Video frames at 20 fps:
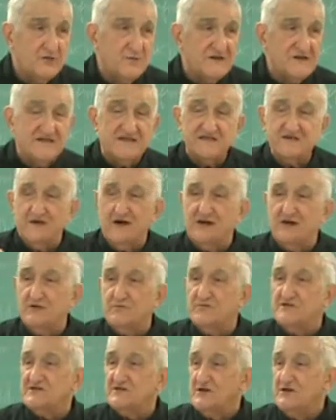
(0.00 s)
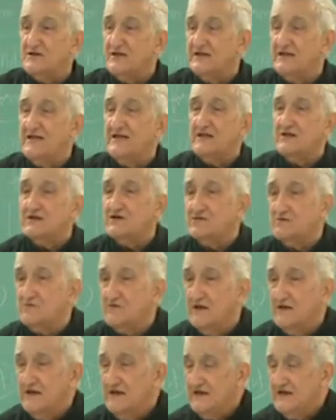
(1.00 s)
What is knowledge? We study that soon.